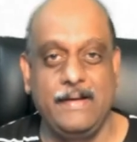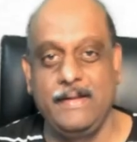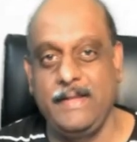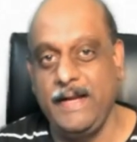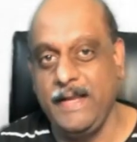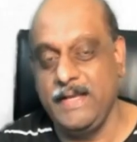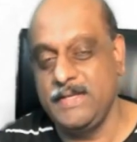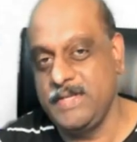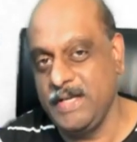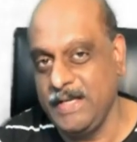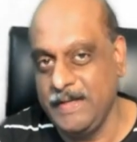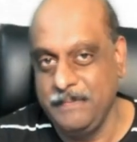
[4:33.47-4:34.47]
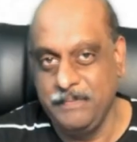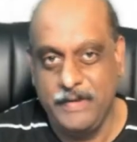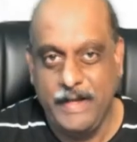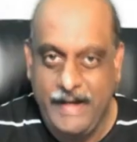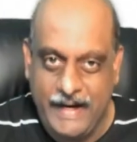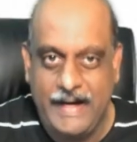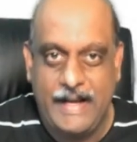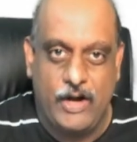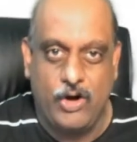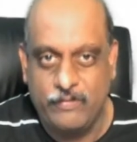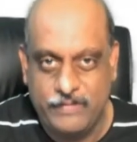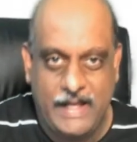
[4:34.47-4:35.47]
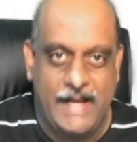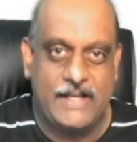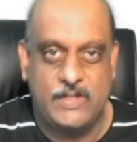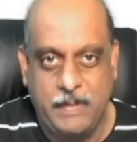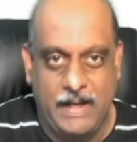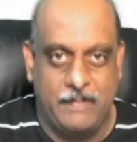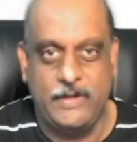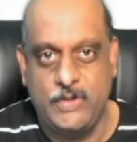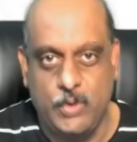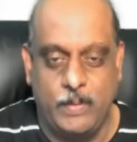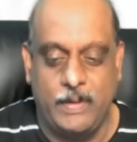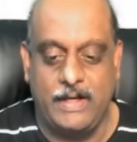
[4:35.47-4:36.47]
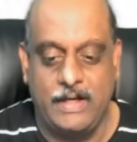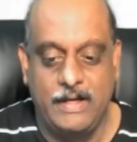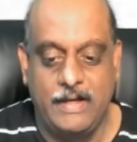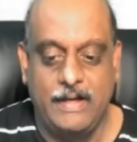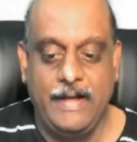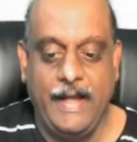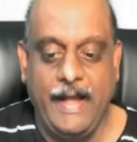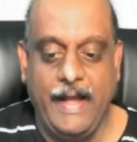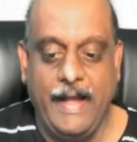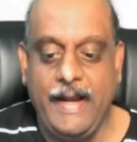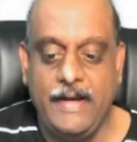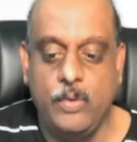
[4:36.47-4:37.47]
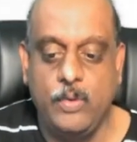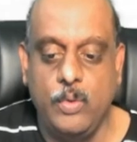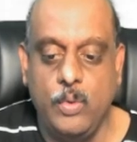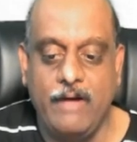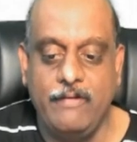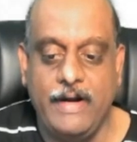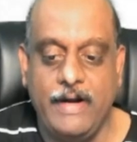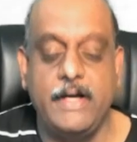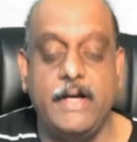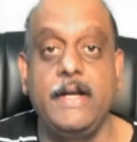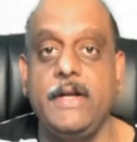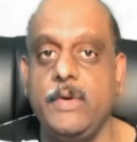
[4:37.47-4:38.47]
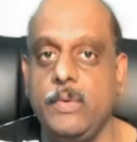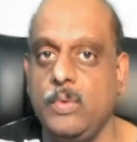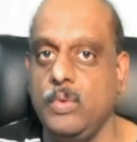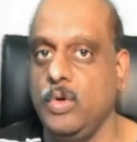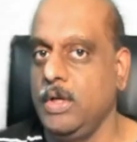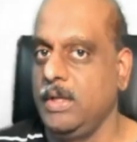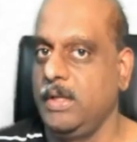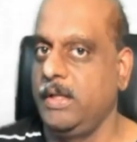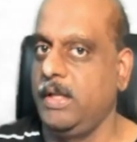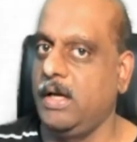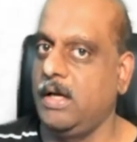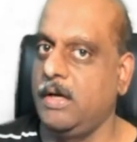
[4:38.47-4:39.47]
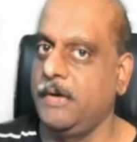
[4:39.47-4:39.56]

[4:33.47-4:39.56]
that is ENT Ophthalm SPM is over, and who have entered into the